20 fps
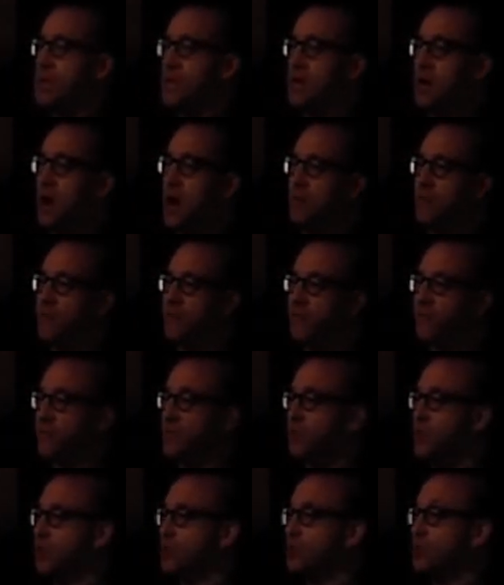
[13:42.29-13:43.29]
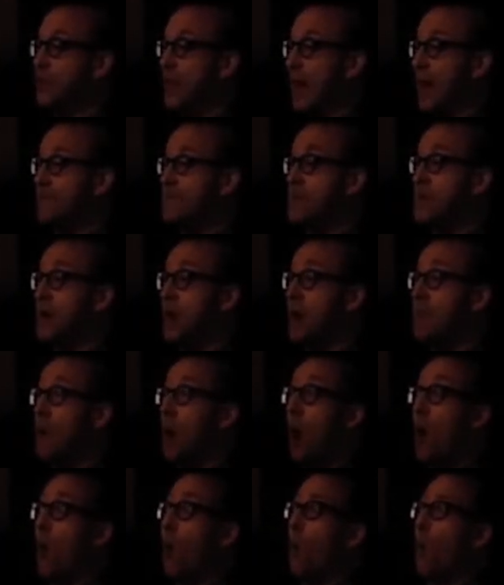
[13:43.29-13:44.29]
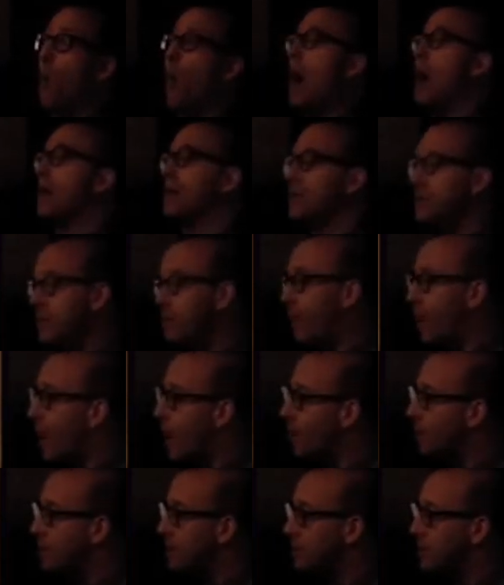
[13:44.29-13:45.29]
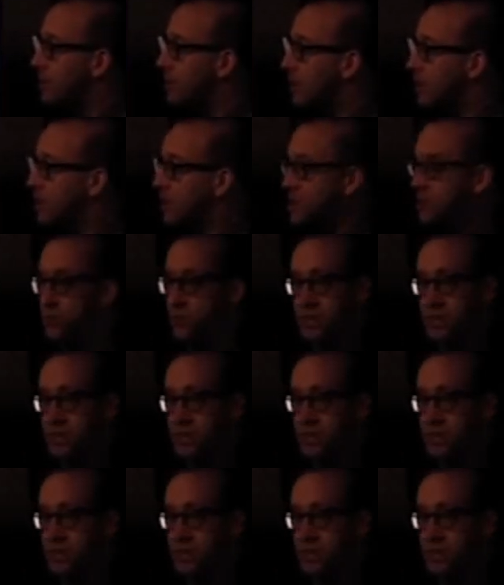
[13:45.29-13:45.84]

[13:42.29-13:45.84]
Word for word: become fused and become wildly popular.